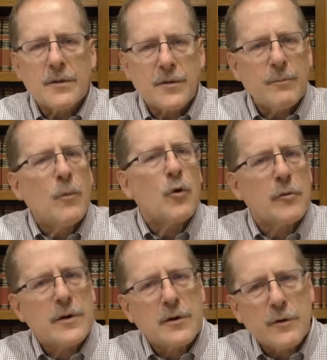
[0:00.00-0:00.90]
the
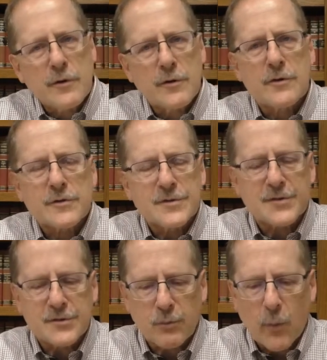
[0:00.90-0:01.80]
more it
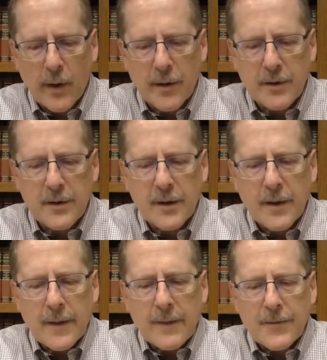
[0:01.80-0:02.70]
hurts when
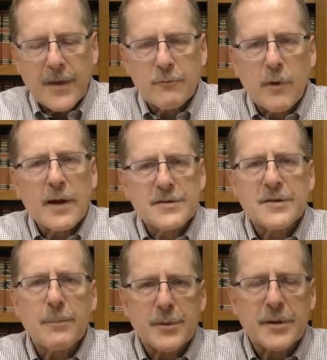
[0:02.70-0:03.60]
they
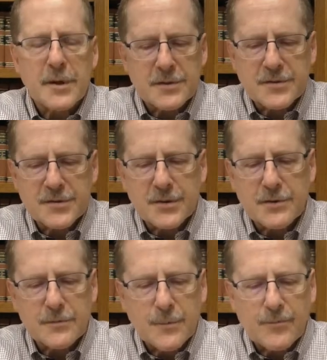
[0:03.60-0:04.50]
rise up against you.